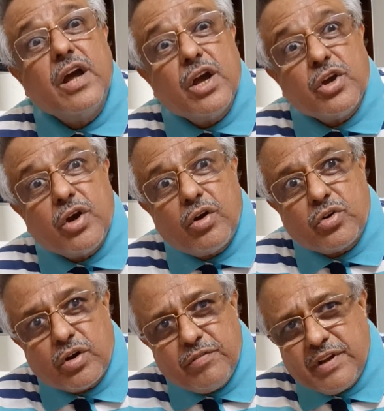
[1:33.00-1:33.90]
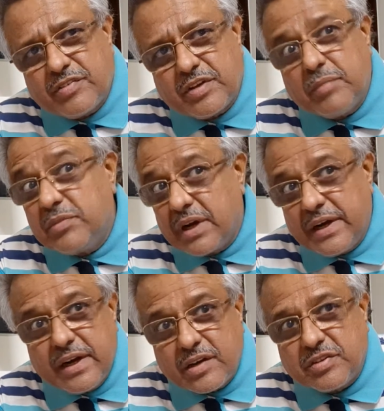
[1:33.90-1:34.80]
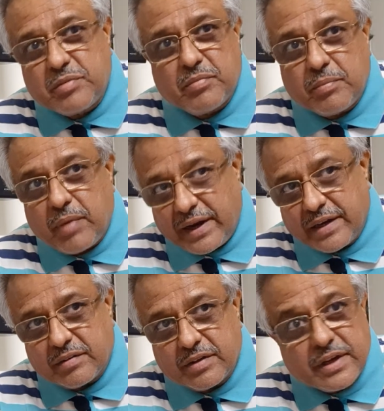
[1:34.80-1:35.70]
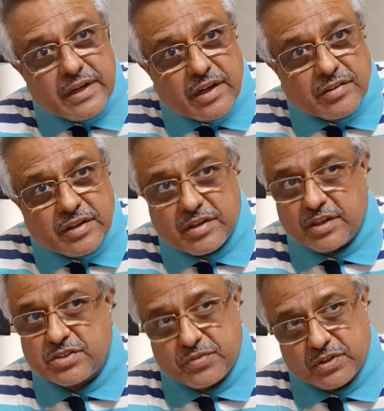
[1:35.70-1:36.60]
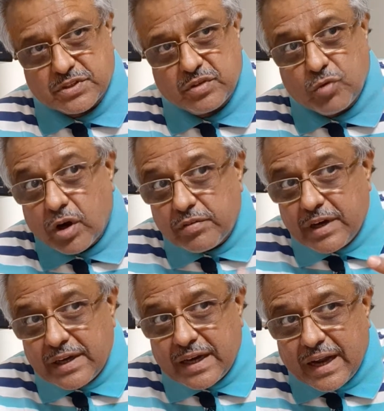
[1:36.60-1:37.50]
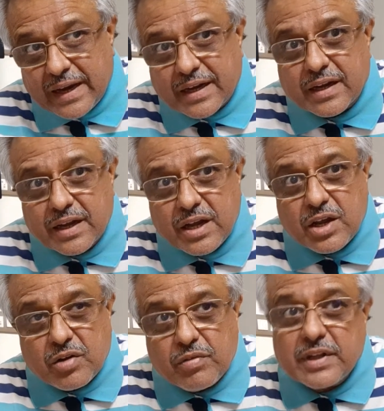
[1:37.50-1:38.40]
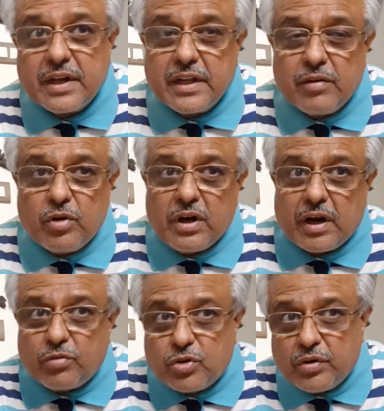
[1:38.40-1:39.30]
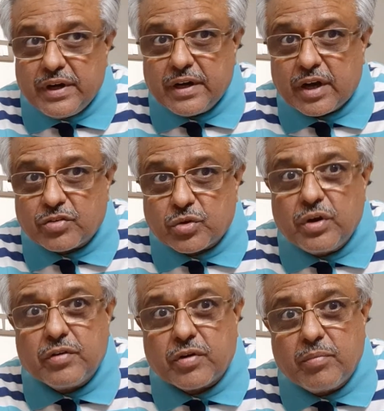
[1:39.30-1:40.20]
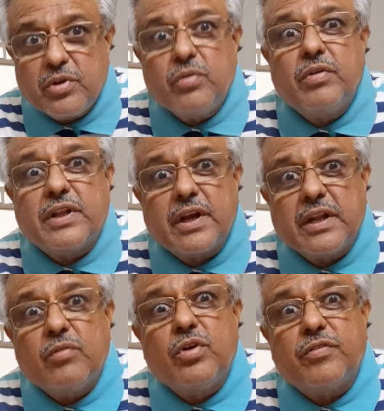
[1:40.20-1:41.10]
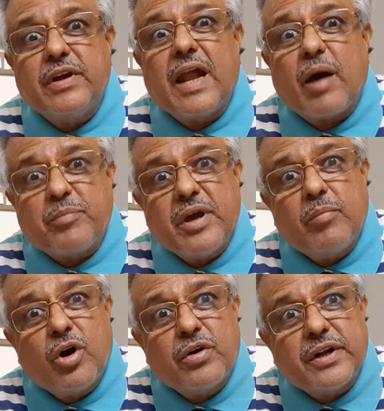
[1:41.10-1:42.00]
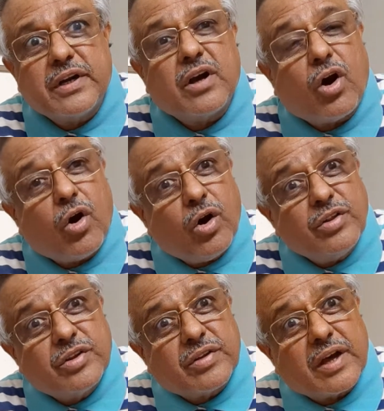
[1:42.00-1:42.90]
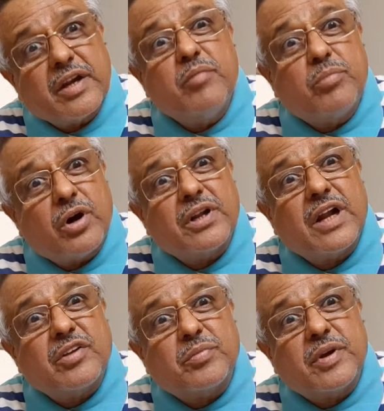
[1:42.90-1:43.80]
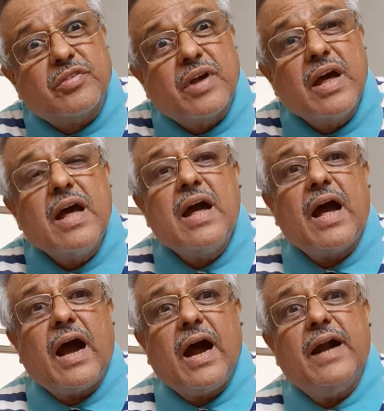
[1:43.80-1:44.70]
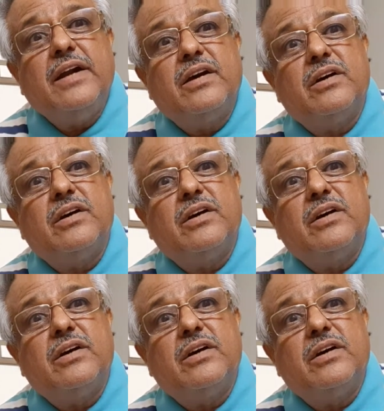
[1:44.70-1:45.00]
you have to always keep the readers in mind, the readers interest first. What will they like, whether they would love to read a story from you, whether they would feel happy about it. All these are important aspects, and